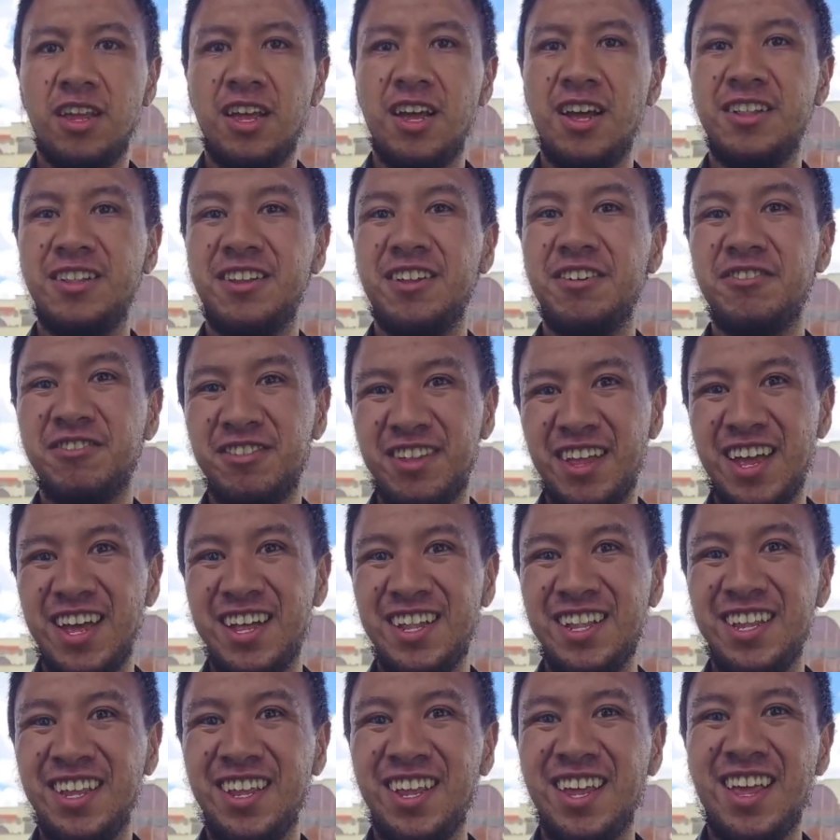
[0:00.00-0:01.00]

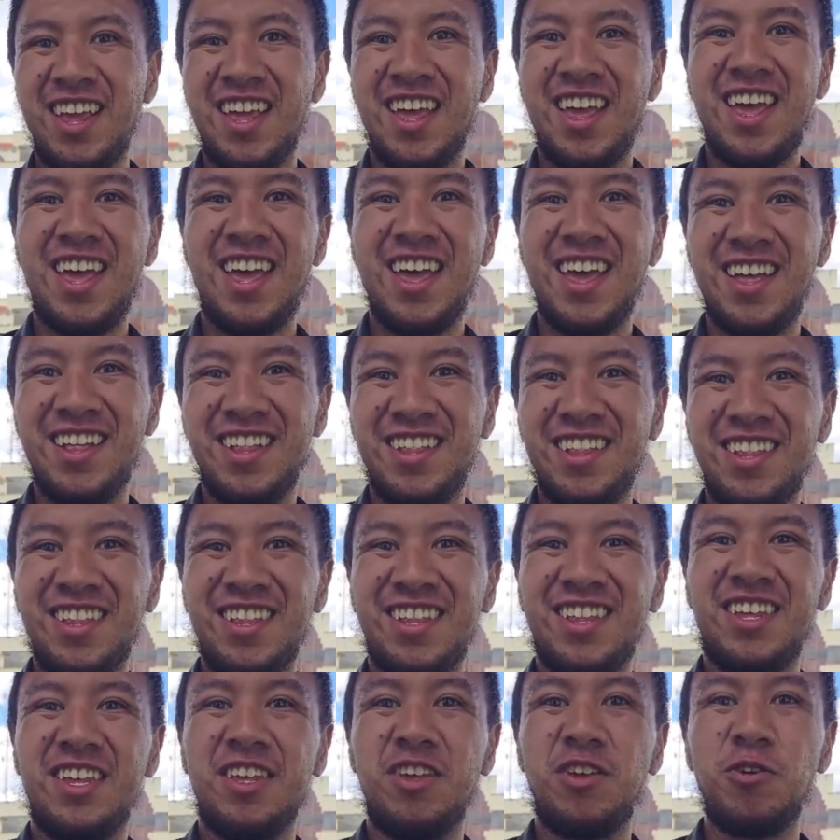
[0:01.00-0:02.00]
understand, and
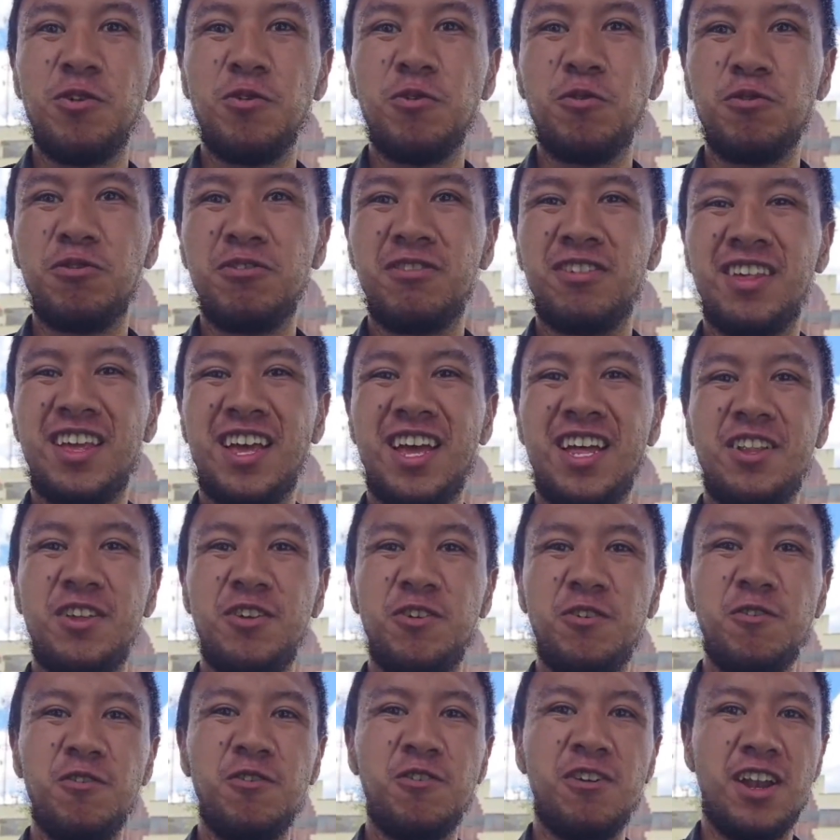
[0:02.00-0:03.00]
use a
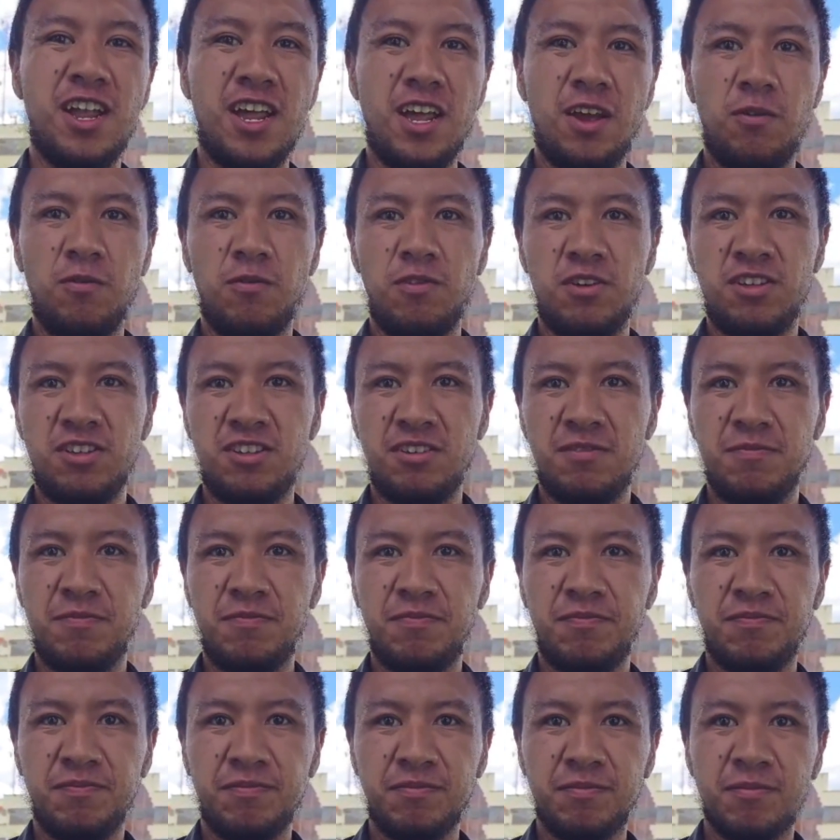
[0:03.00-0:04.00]
new language.
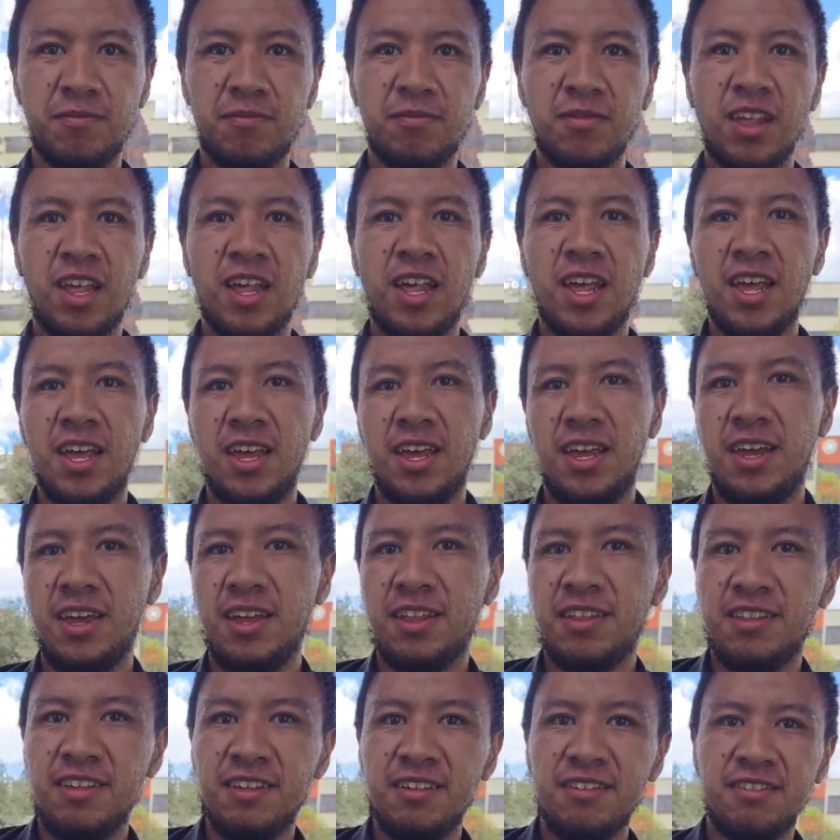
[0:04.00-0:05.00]

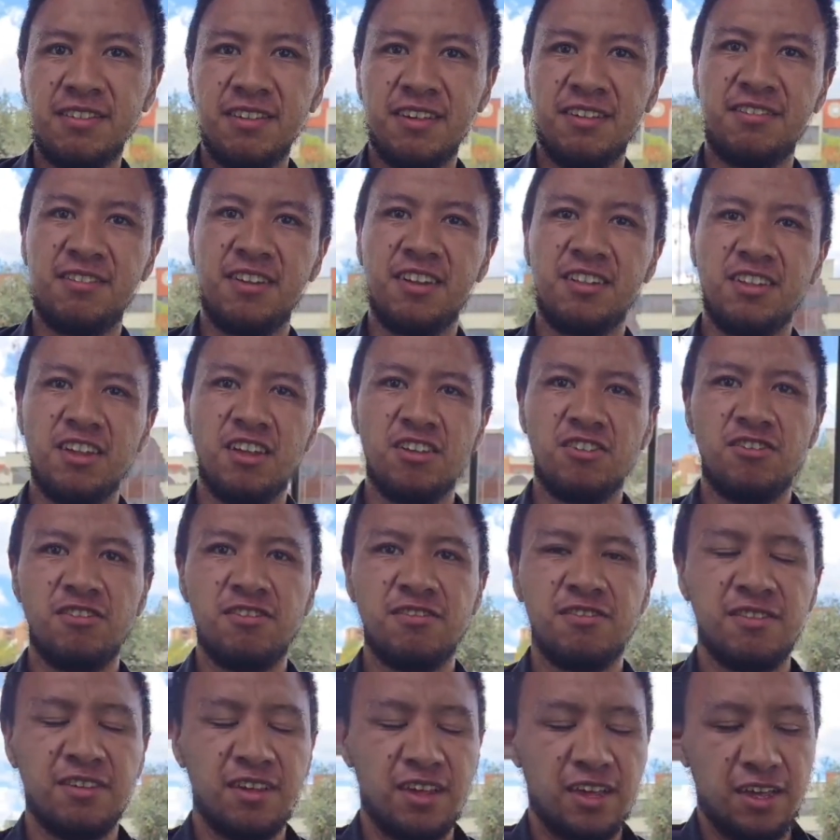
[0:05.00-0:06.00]
These
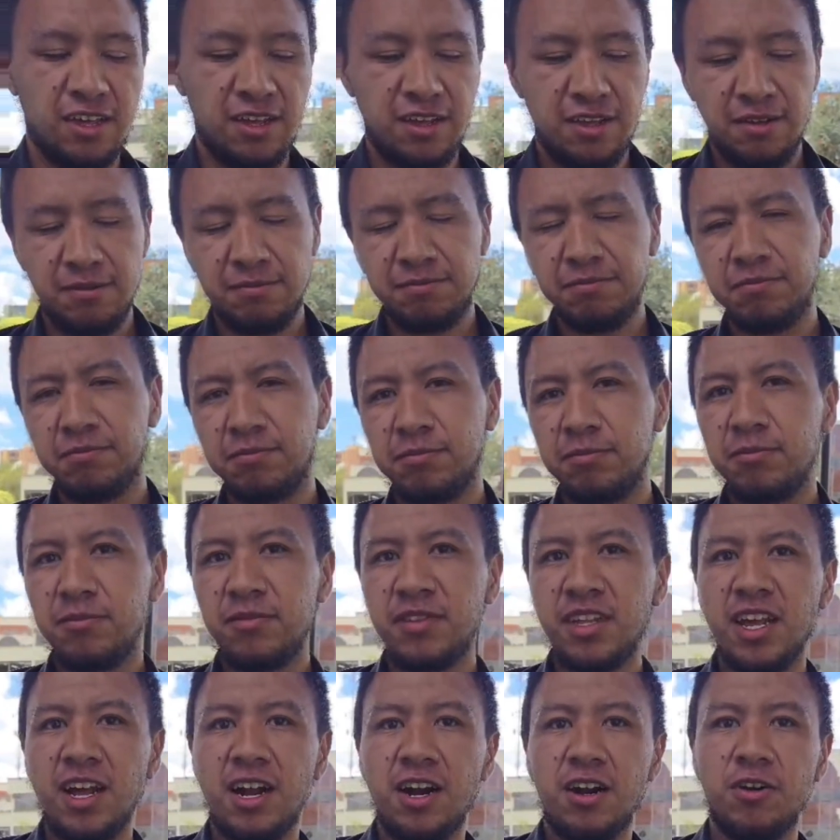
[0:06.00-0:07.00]
strategies
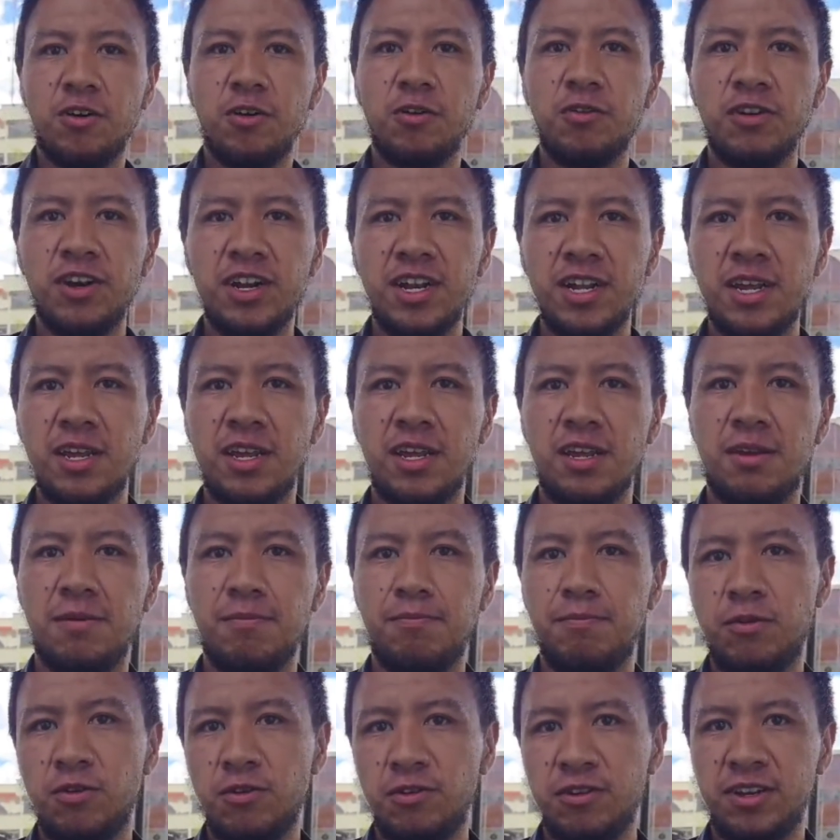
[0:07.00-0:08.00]
are really
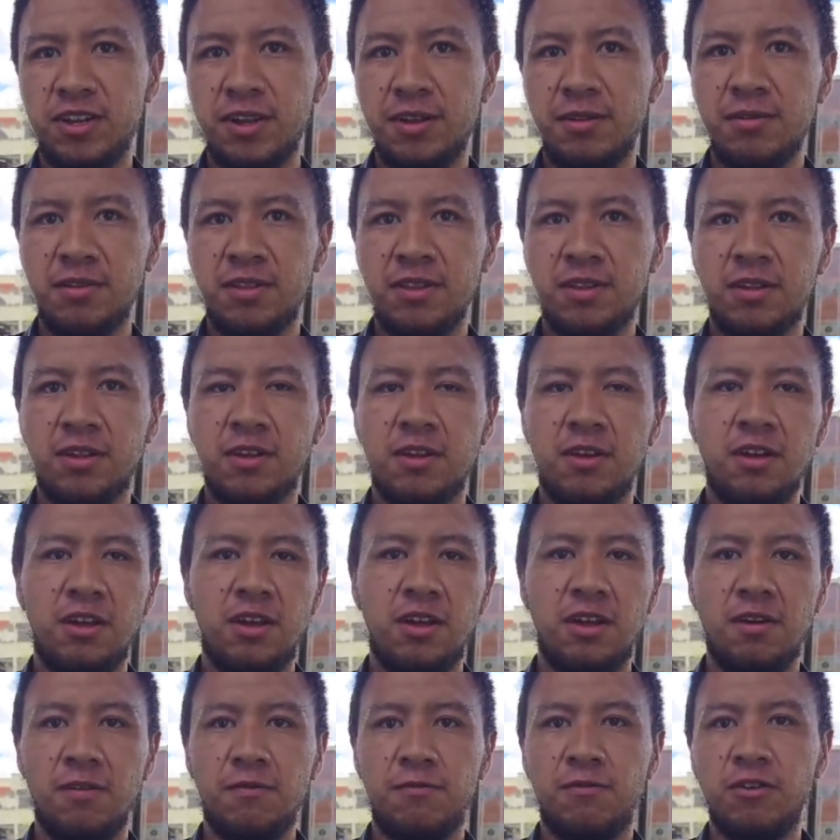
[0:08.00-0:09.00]
important
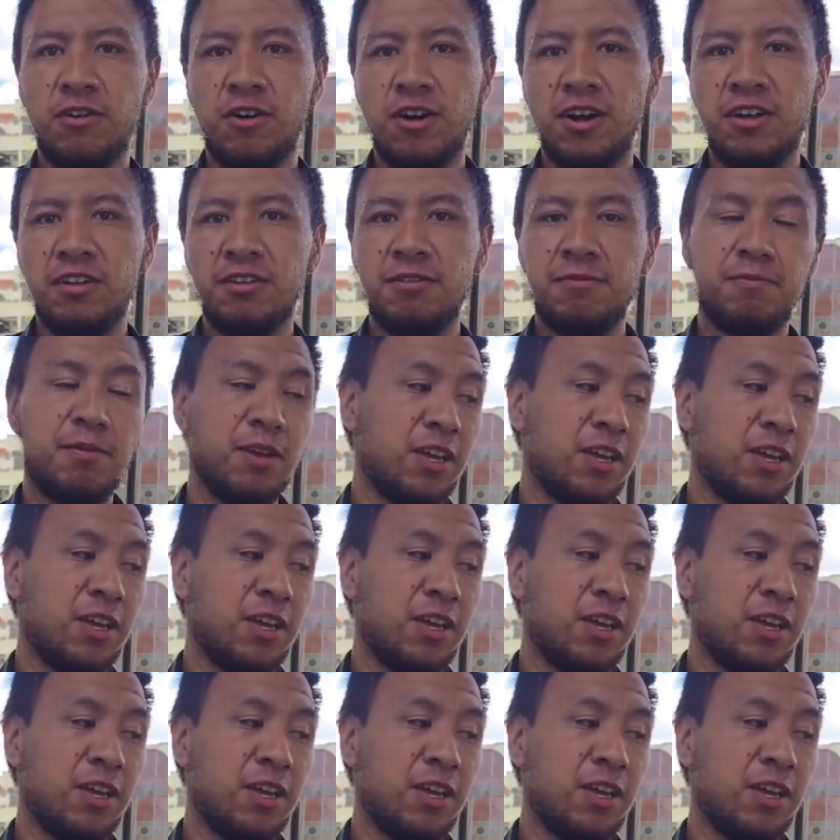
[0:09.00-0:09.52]
for us